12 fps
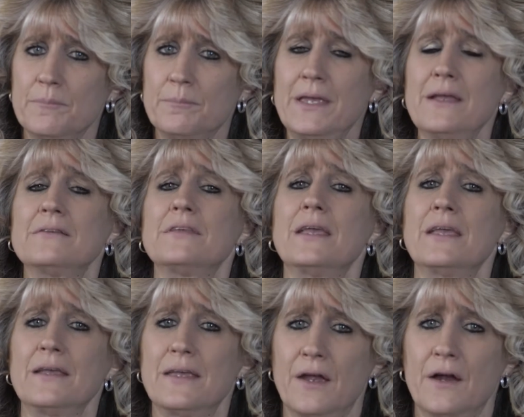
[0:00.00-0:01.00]
being
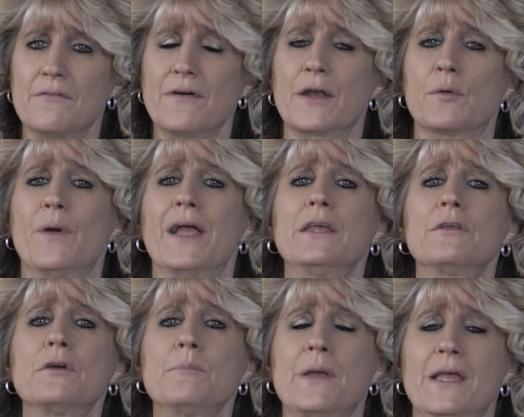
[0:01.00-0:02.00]
taken care of on a
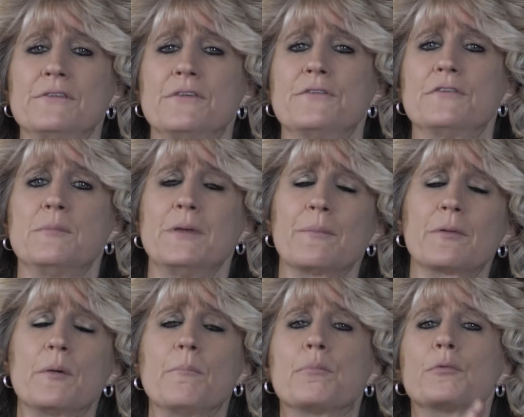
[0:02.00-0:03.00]
regular basis to be able
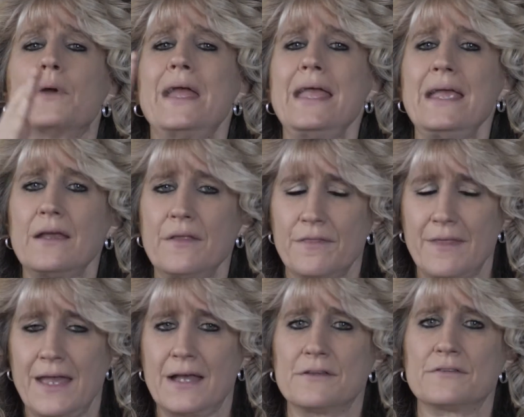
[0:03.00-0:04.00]
to break
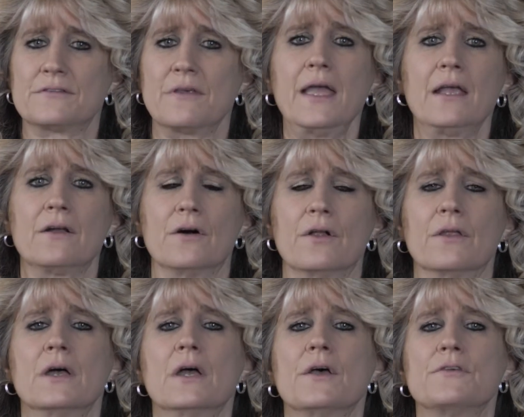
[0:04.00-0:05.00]
that
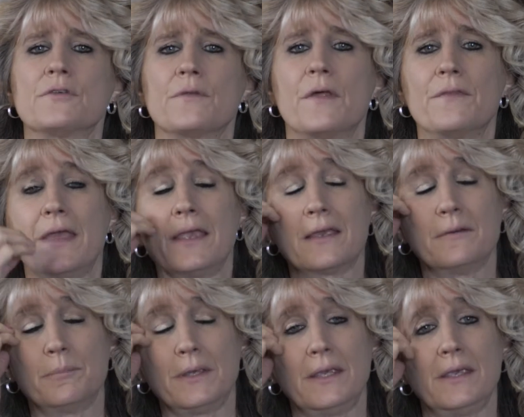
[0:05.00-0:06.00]
cycle so that they
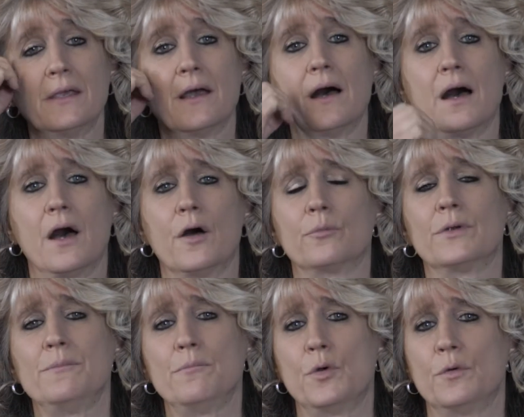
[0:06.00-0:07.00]
can be
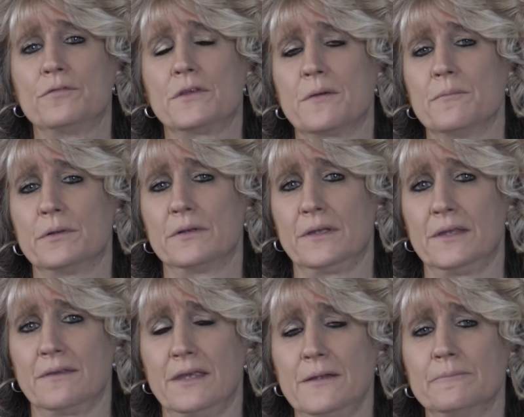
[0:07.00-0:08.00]
removed
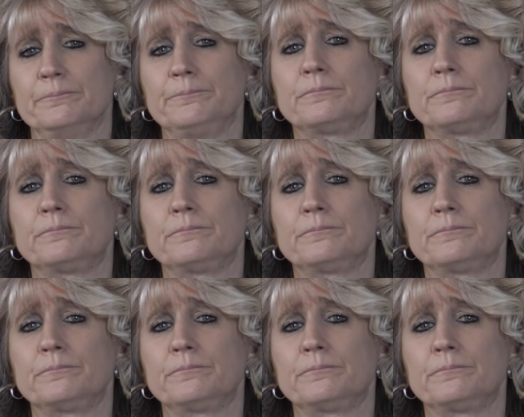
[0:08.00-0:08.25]
completely.